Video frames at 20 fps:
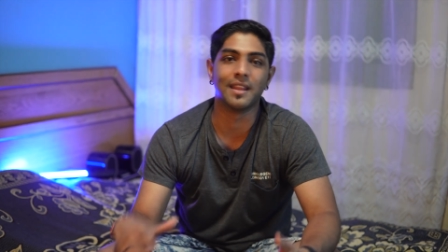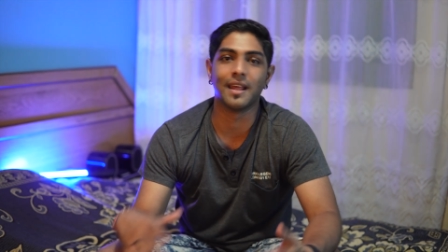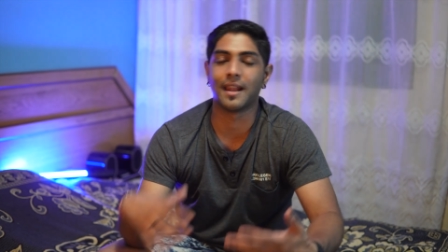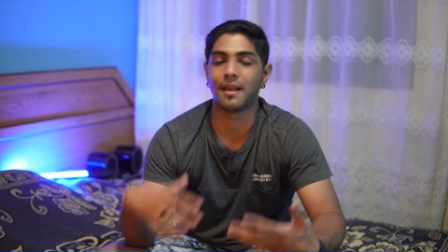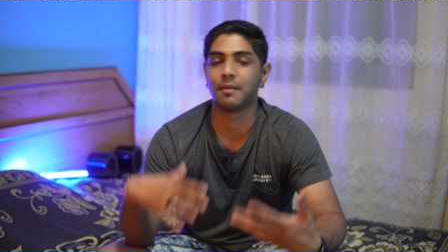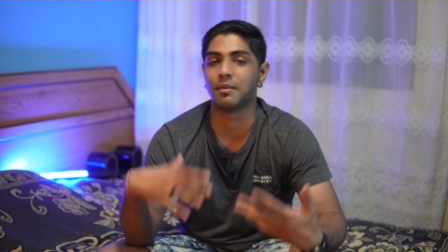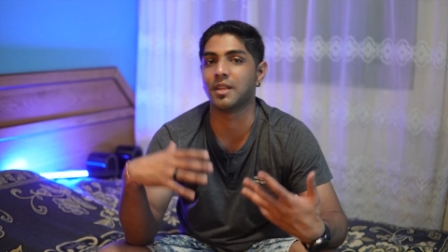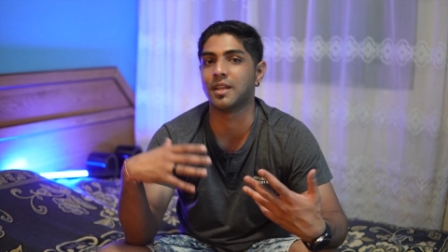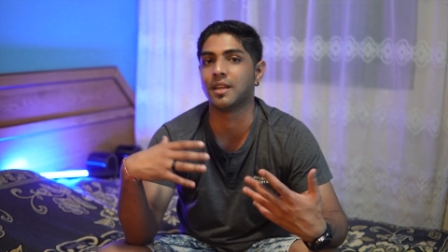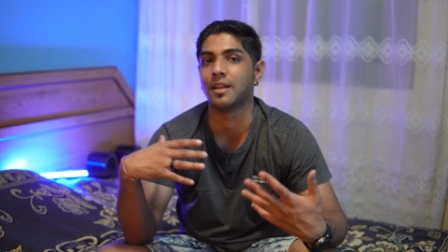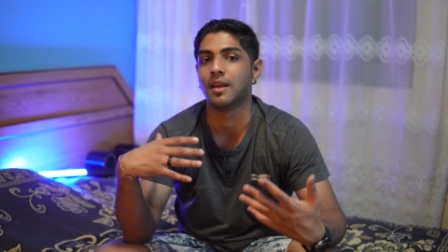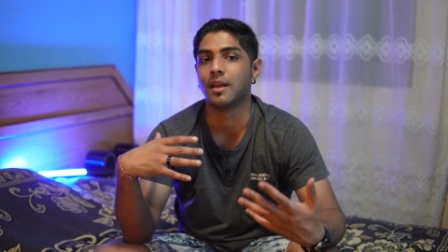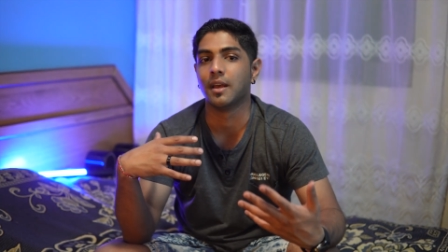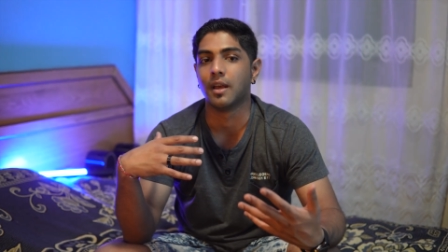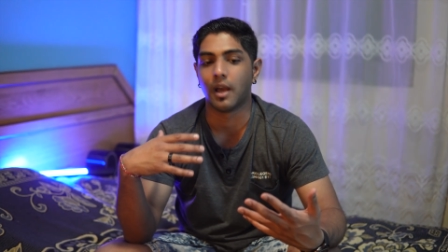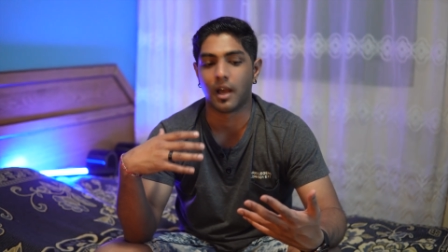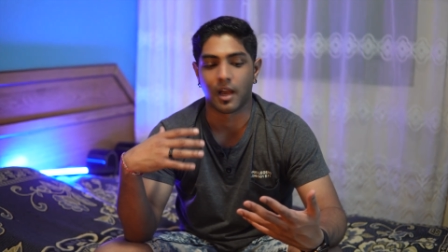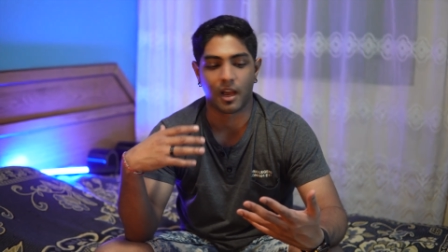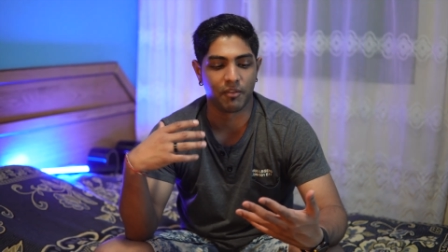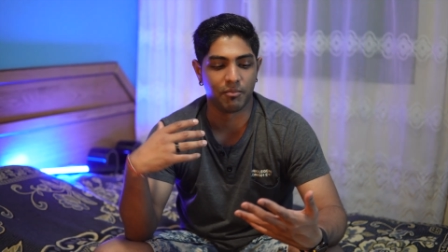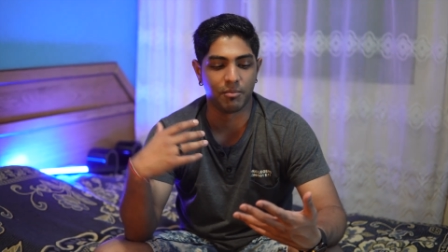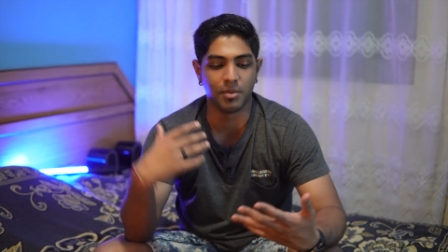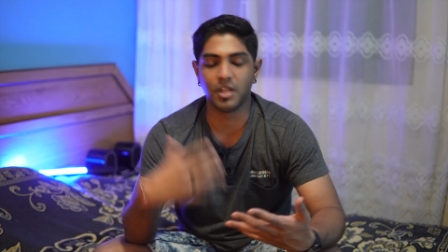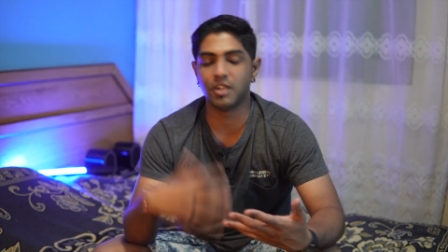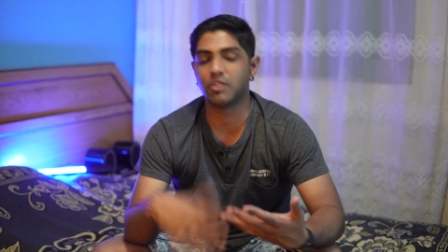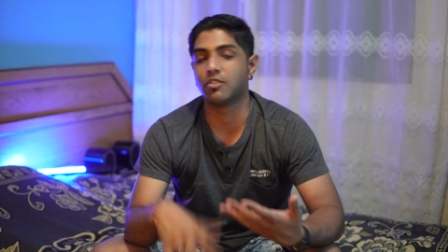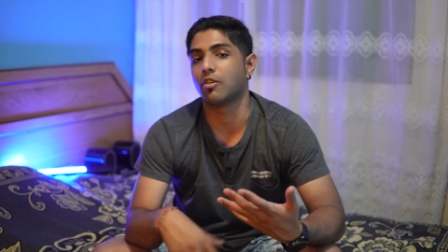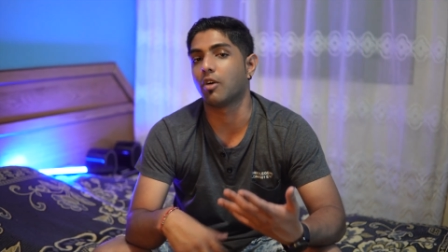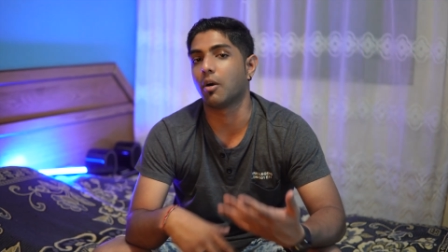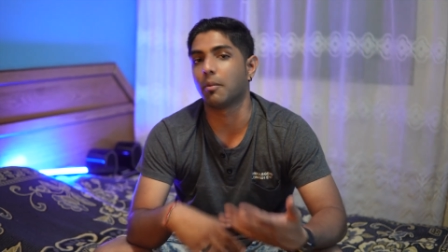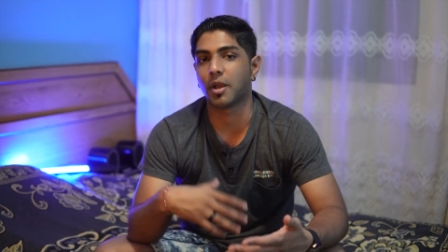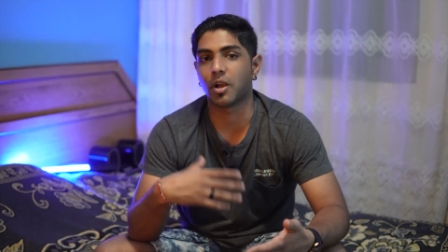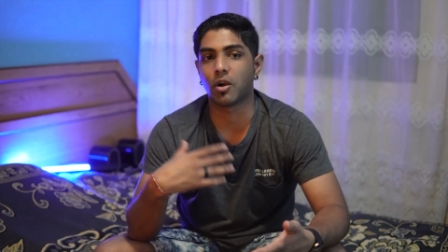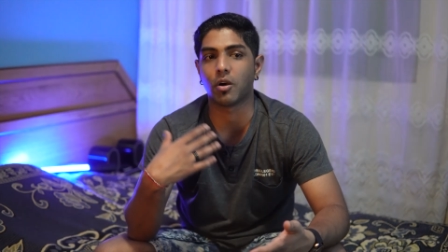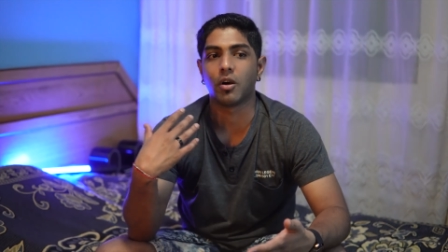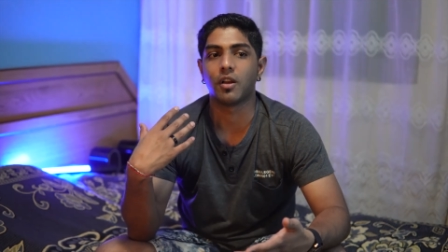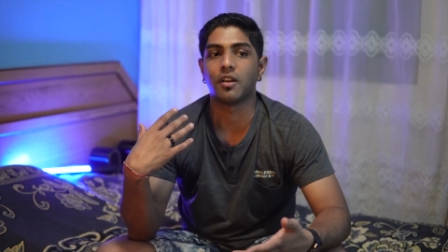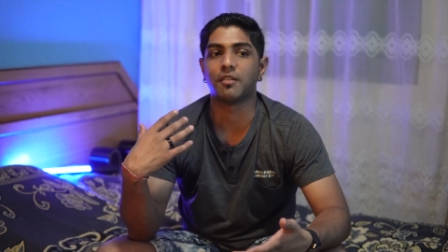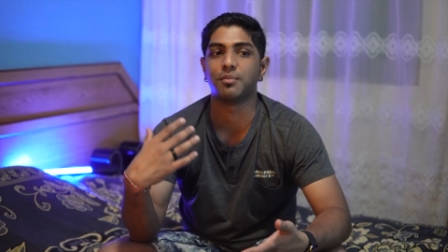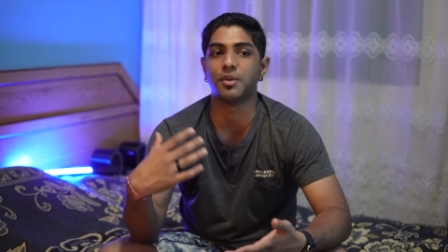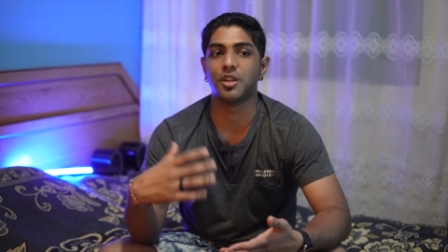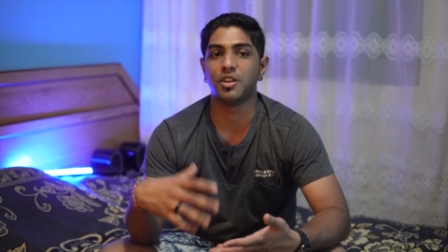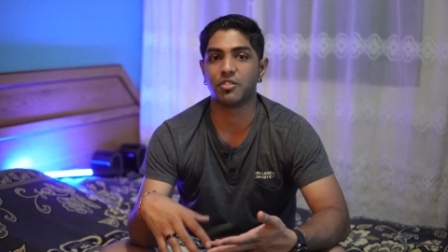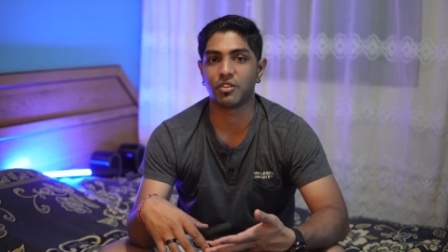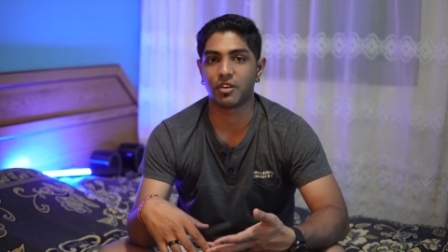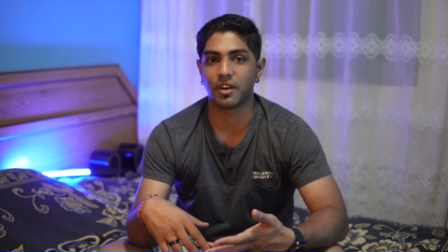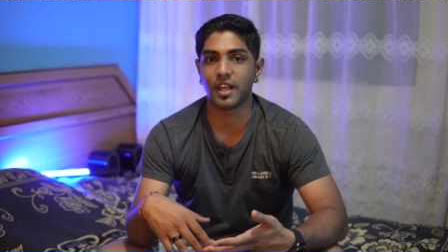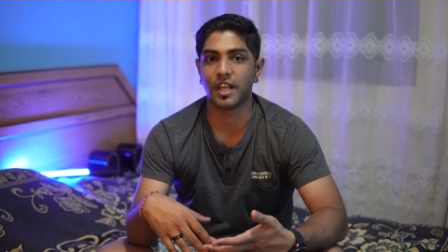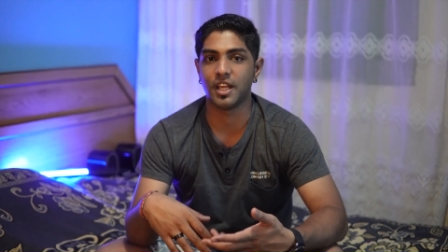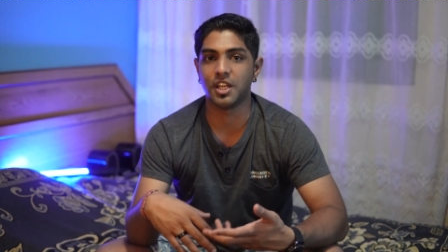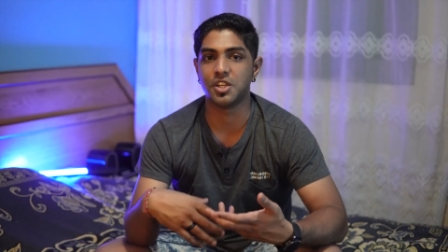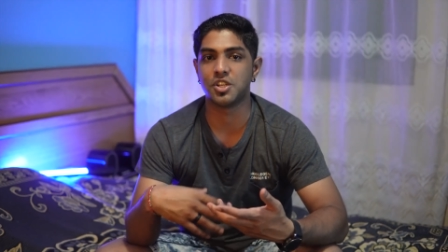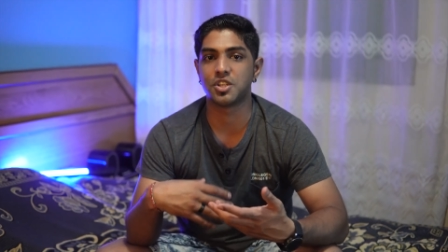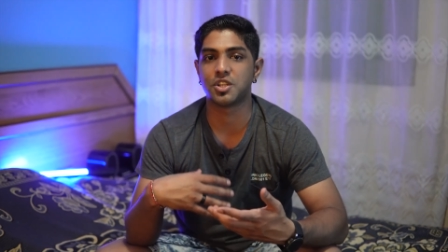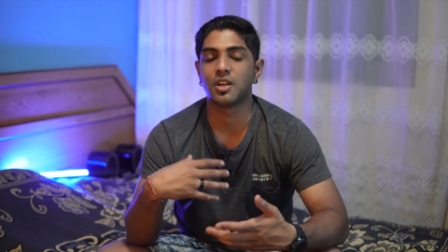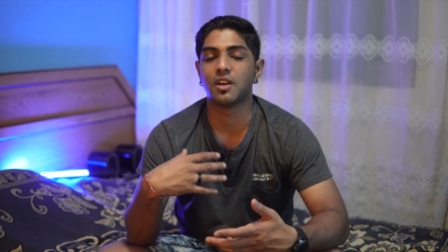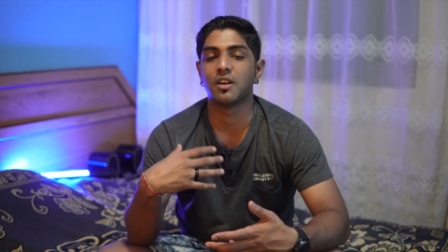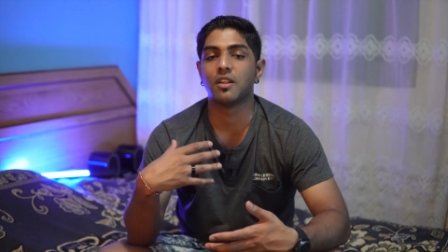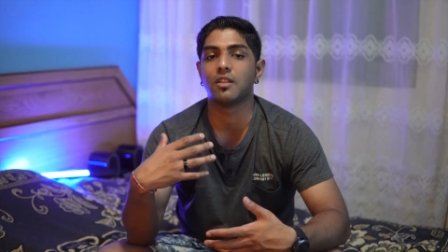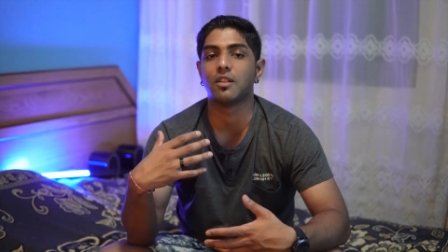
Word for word: And I mean, I've been to Comic Con, I've been to Rage.